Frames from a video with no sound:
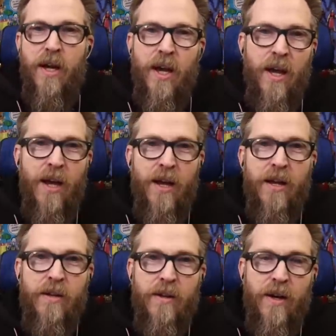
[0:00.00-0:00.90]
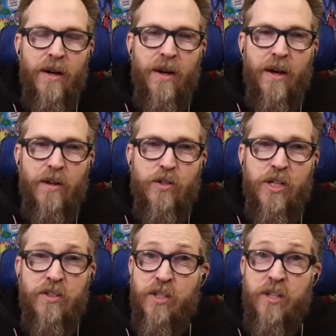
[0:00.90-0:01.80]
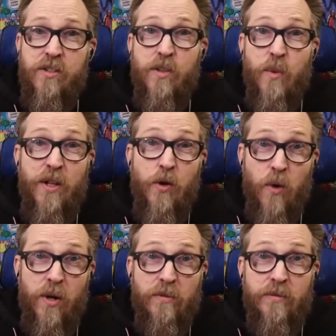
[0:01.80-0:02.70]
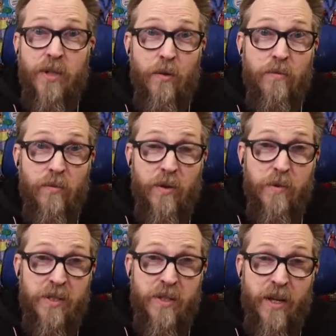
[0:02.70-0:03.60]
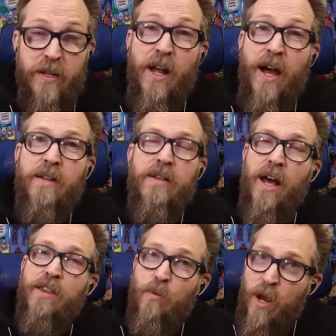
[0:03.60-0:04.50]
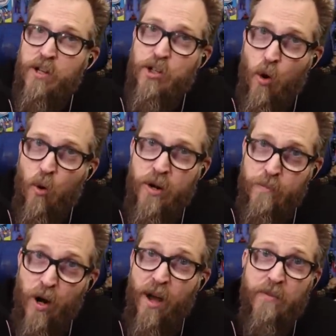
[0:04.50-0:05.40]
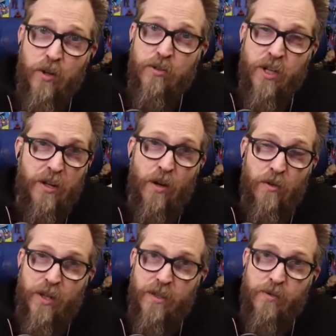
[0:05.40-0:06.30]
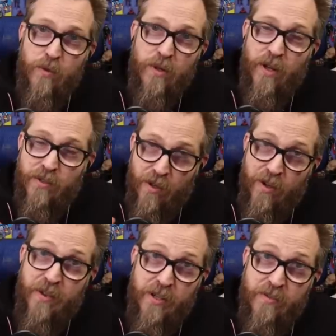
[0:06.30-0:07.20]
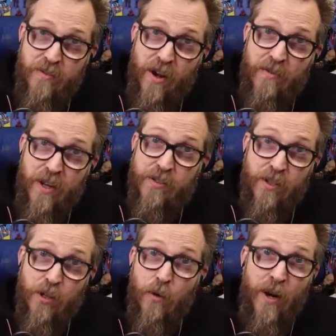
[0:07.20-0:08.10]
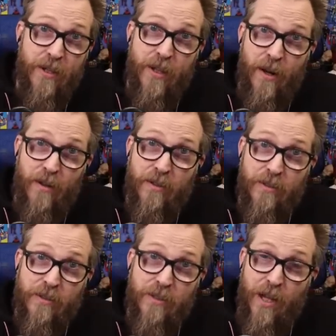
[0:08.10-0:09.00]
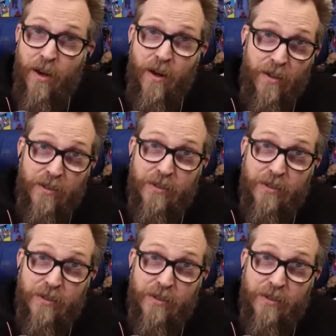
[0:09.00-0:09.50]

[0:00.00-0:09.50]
And uh, she sees the red door that we've been seeing. And not not the red door in Braavos. I know that's where a Song of Ice and Fire fan's gonna go right there. They are.